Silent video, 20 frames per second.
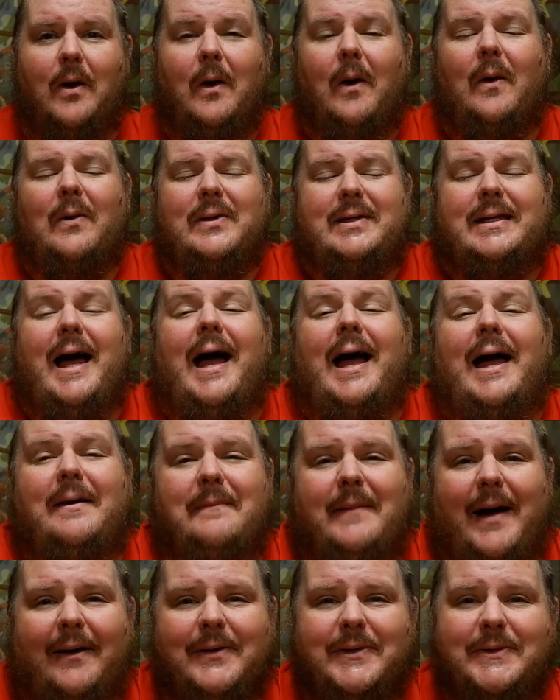whole
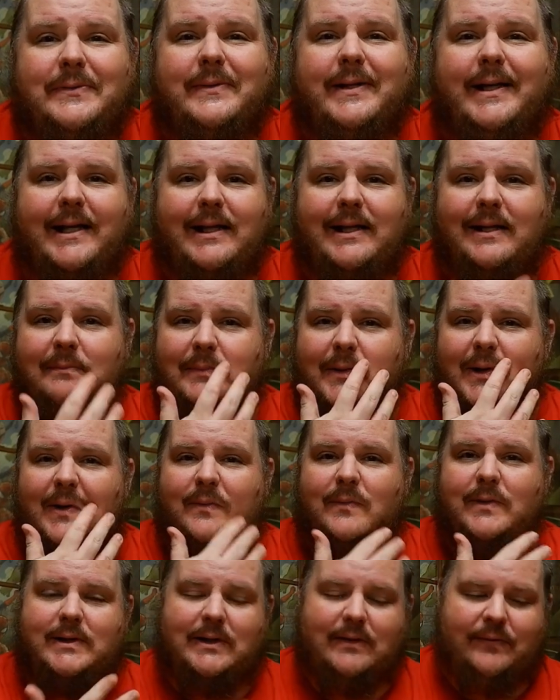time I was reading the
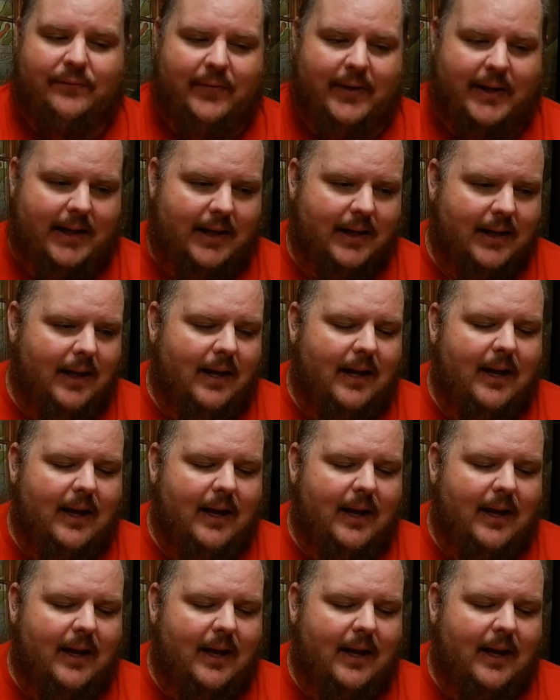book, which is funny.